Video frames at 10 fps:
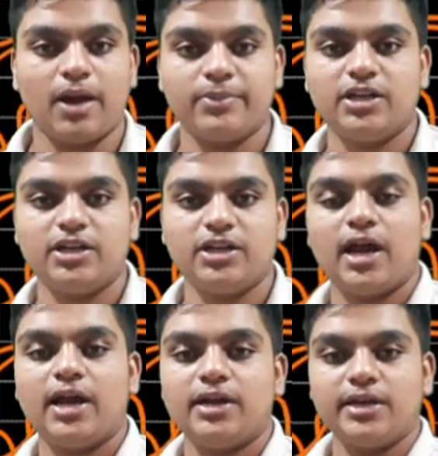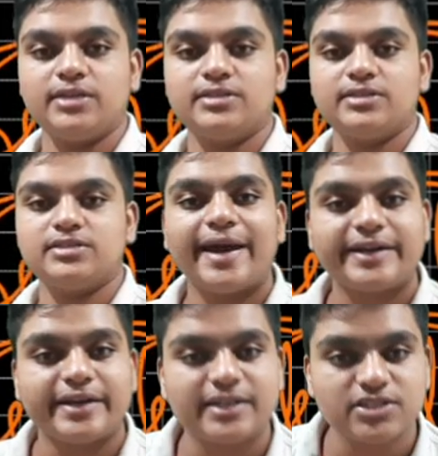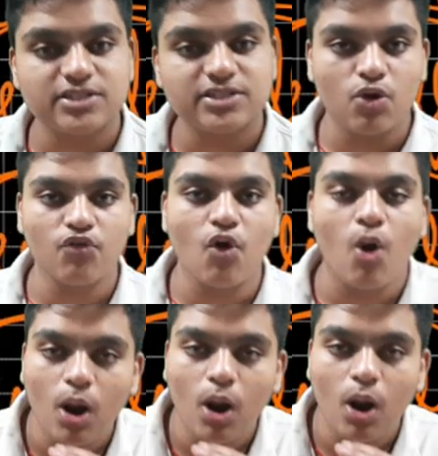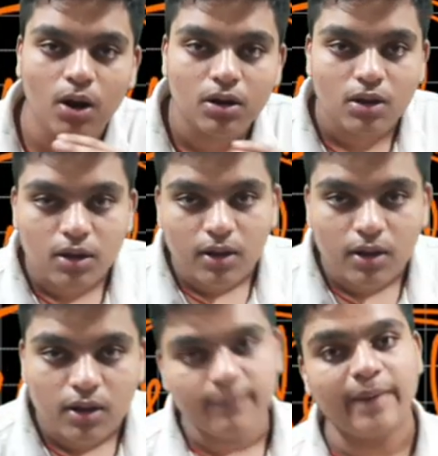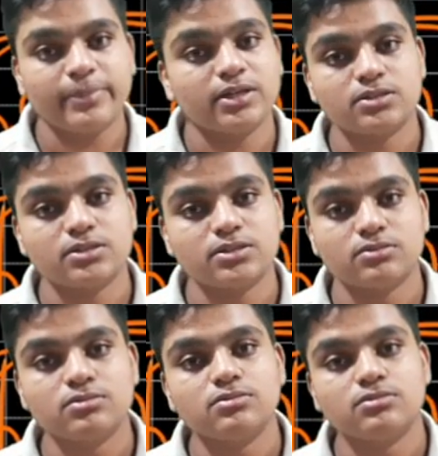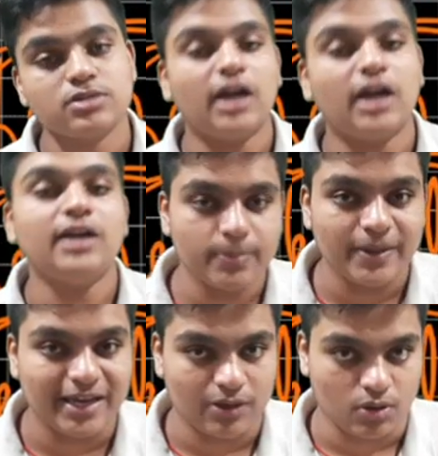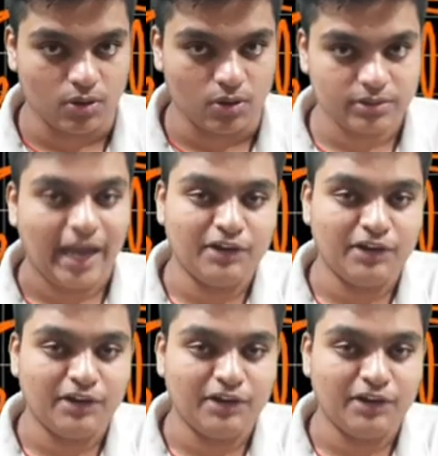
mammary gland is the characteristic of all mammals. That would be wrong.